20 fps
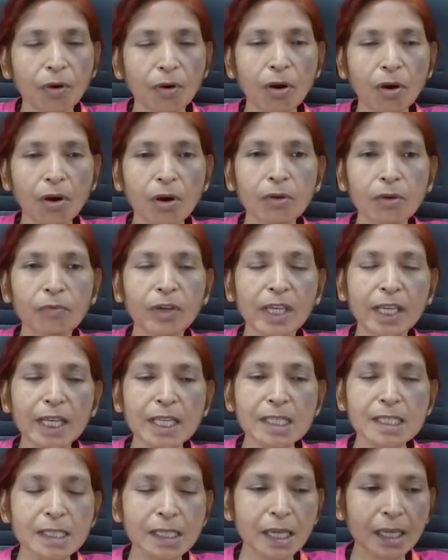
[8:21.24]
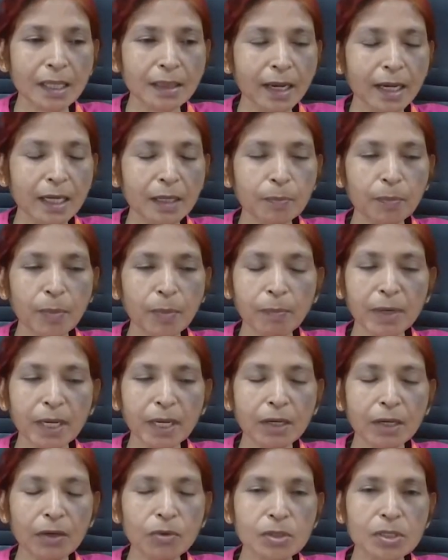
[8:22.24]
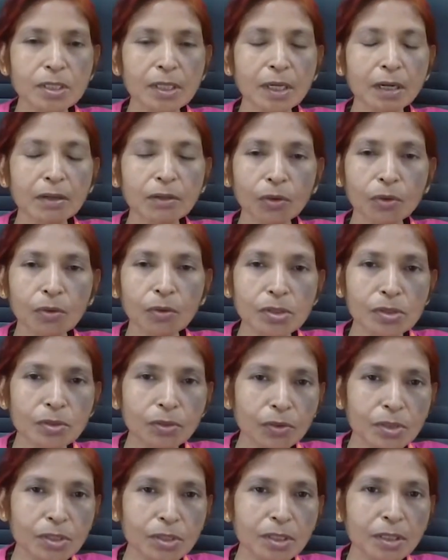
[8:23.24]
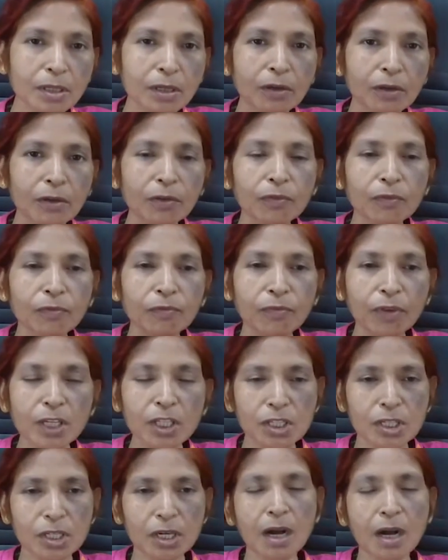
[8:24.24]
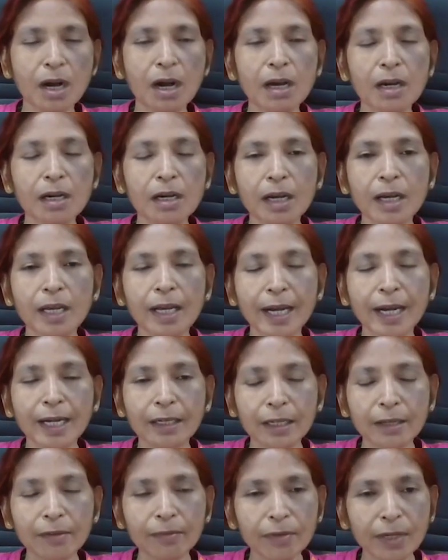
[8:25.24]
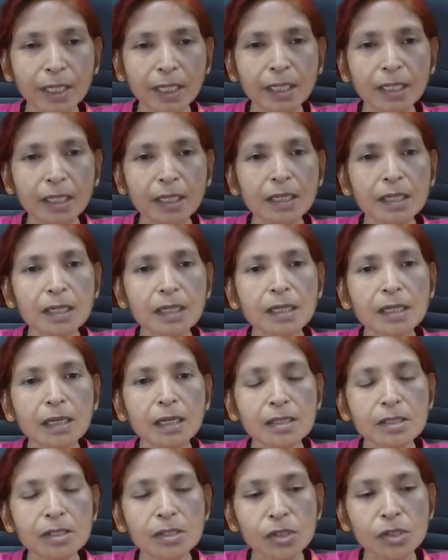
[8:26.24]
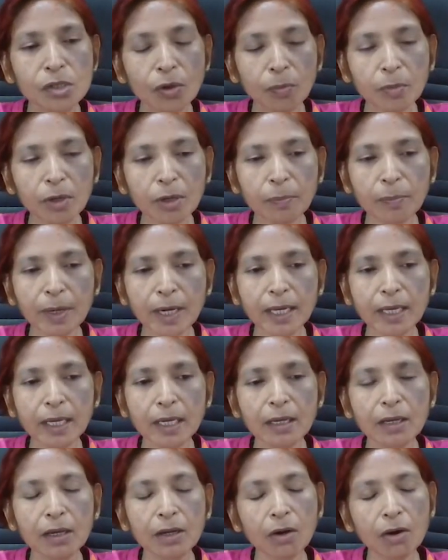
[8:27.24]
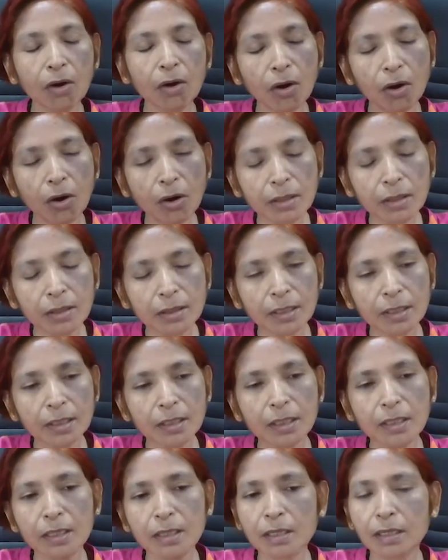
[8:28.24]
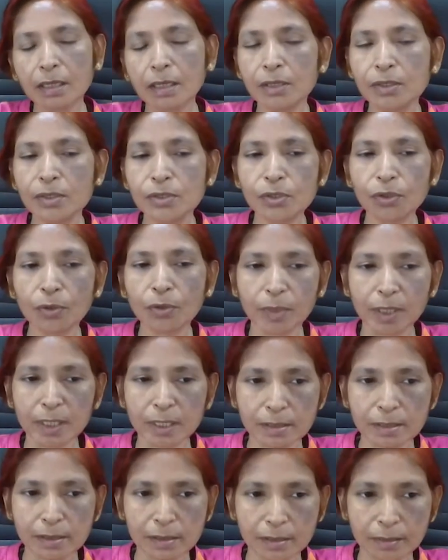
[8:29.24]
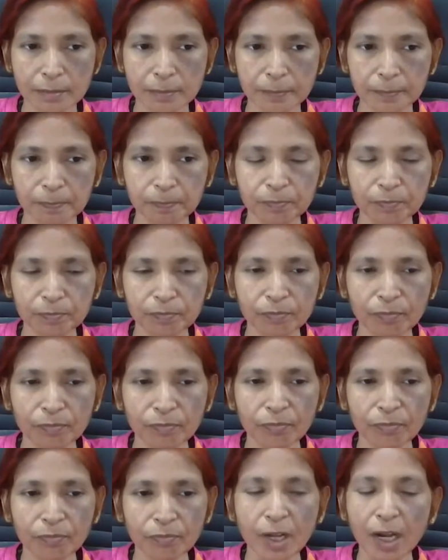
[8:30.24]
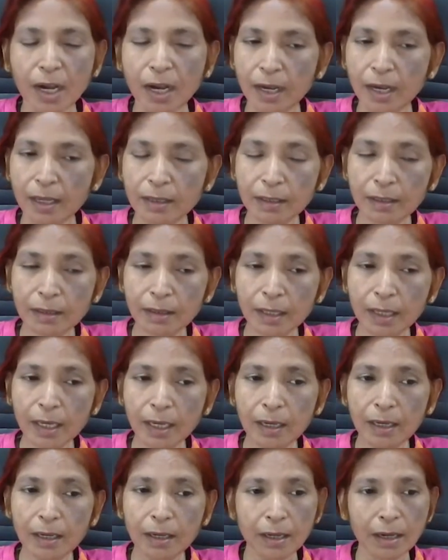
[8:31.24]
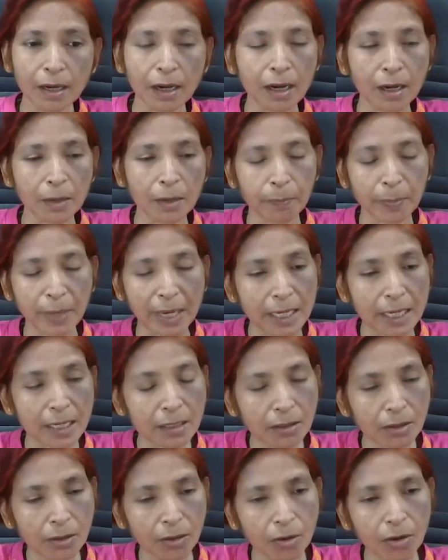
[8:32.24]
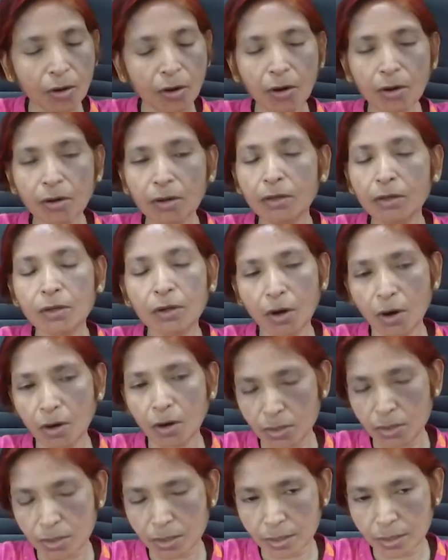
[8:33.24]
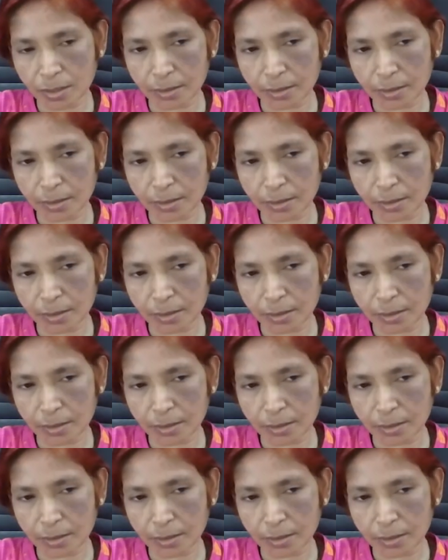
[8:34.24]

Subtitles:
Or we can say that public goods are those goods which are collectively consumed by all the consumers. Either they are paying or not.